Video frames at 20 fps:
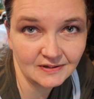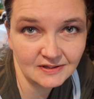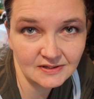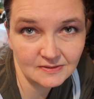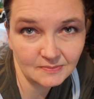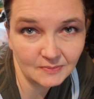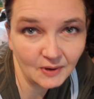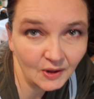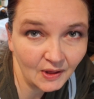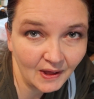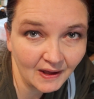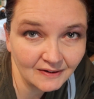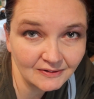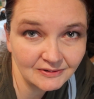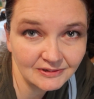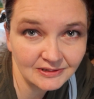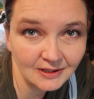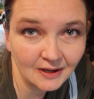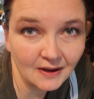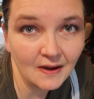in a small
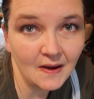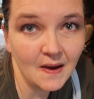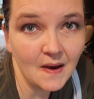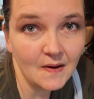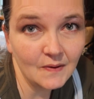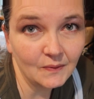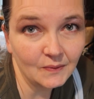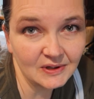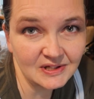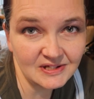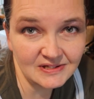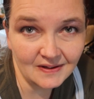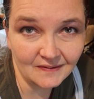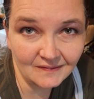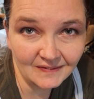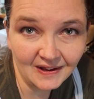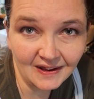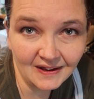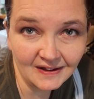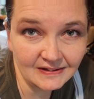house with
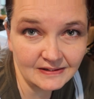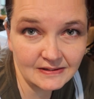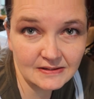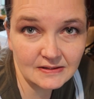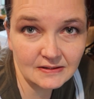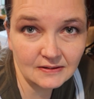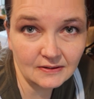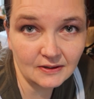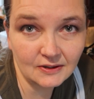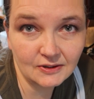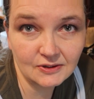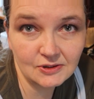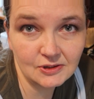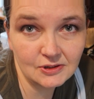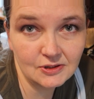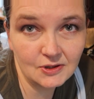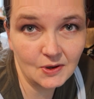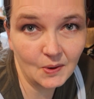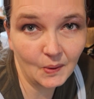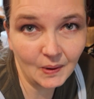7 kids.
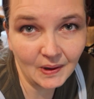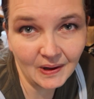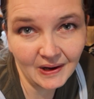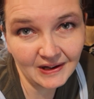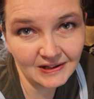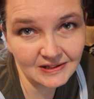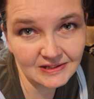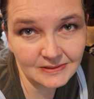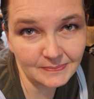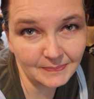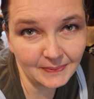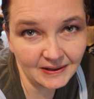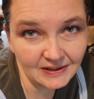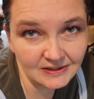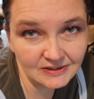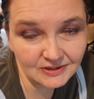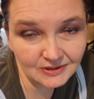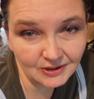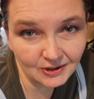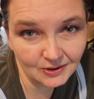There's no quiet
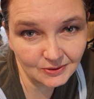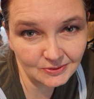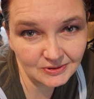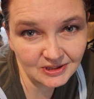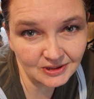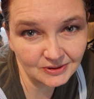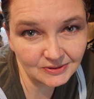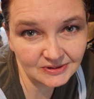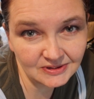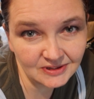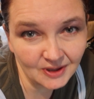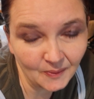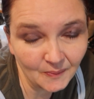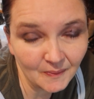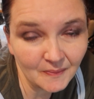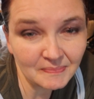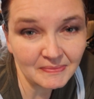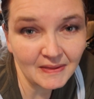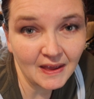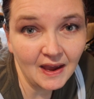space to go to,
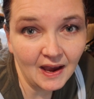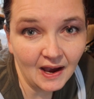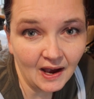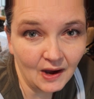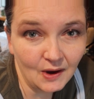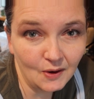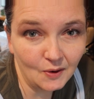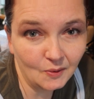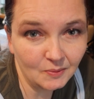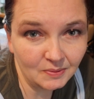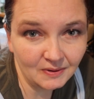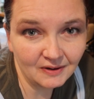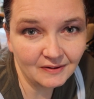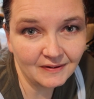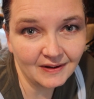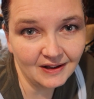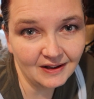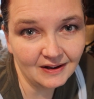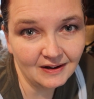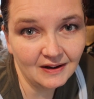so I hope you
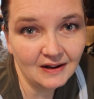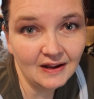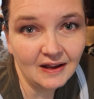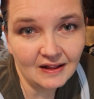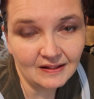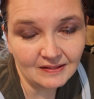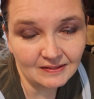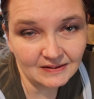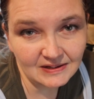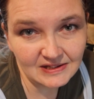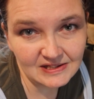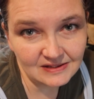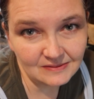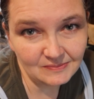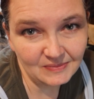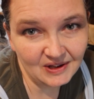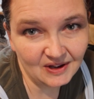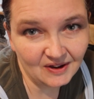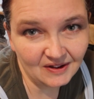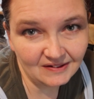can
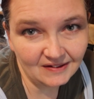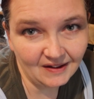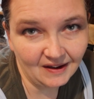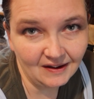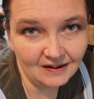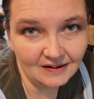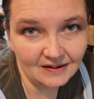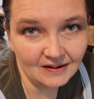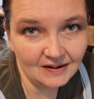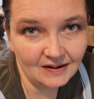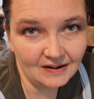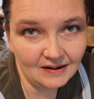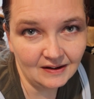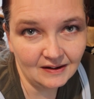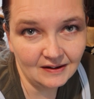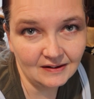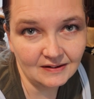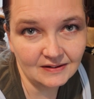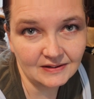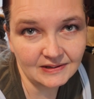listen beyond that
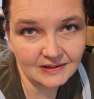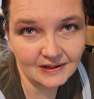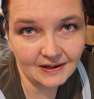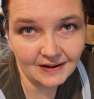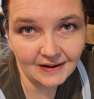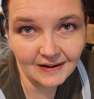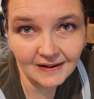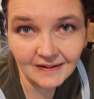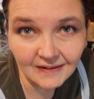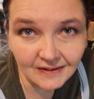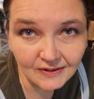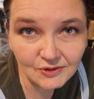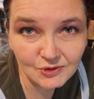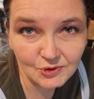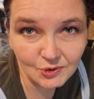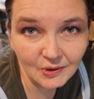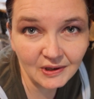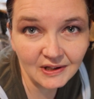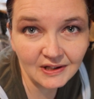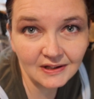and
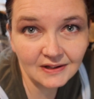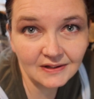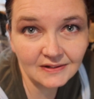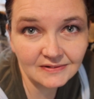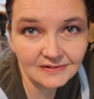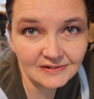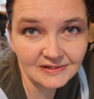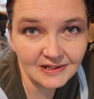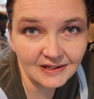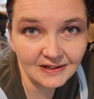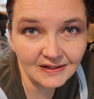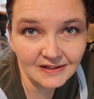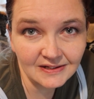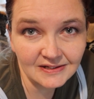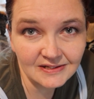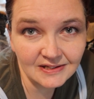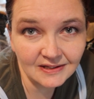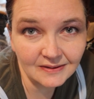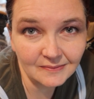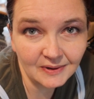enjoy seeing
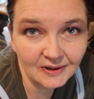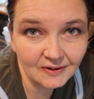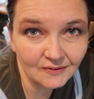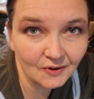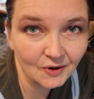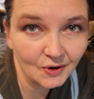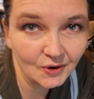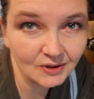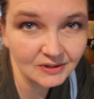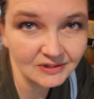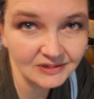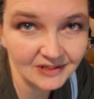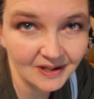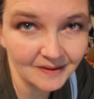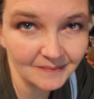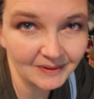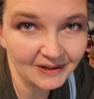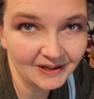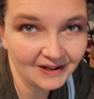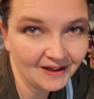these cinnamon rolls
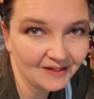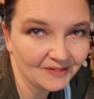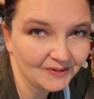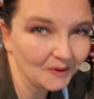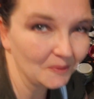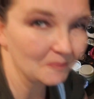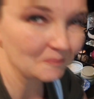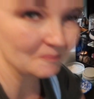coming together.